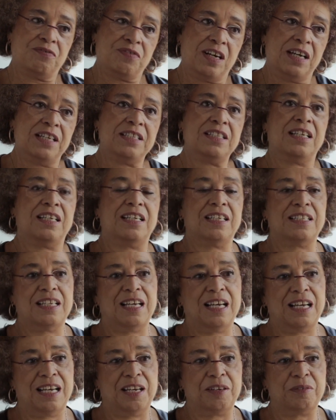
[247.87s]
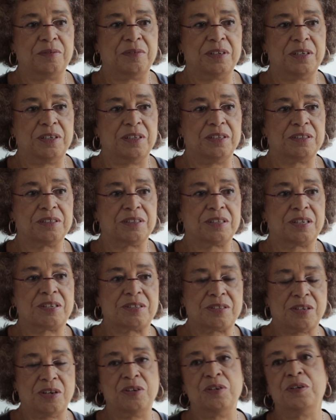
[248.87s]
Fania and I were
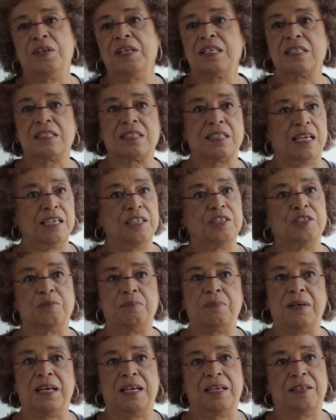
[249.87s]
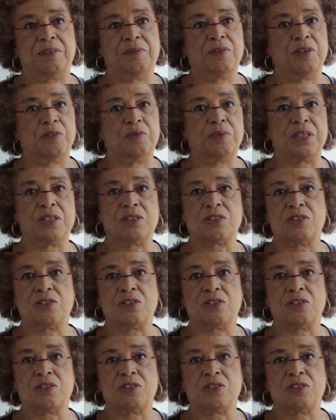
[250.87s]
so excited by what we